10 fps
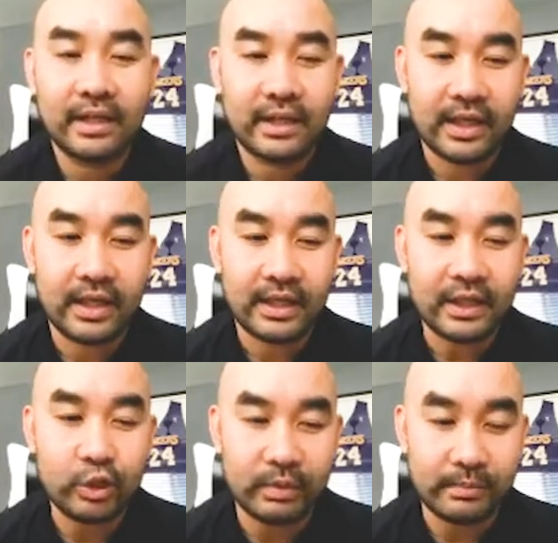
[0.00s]
in a
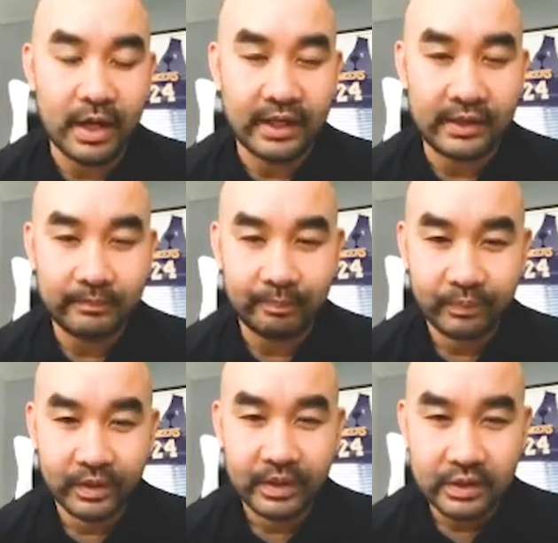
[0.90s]
human body.
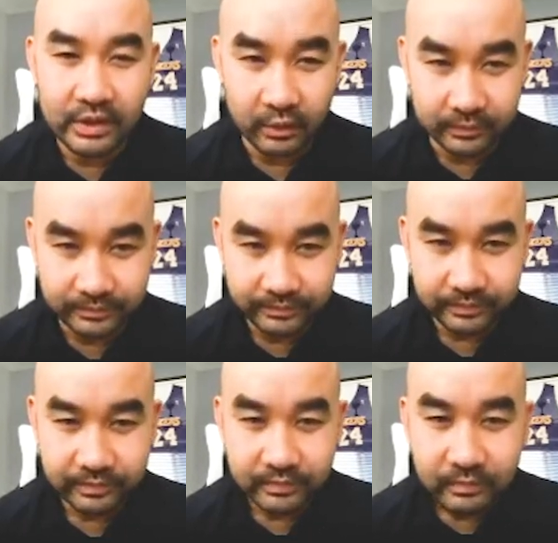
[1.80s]
So,
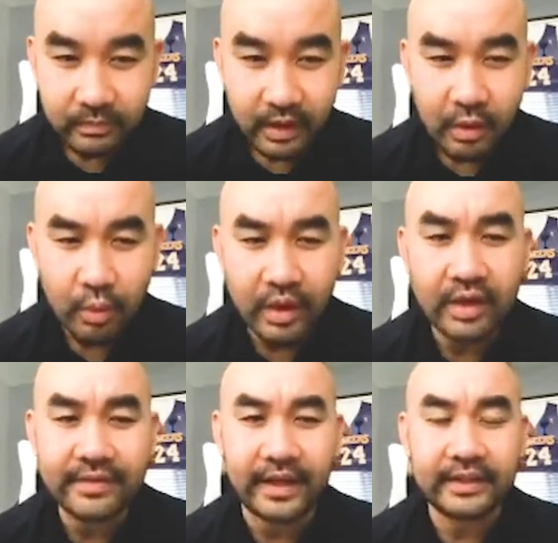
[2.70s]
what are they?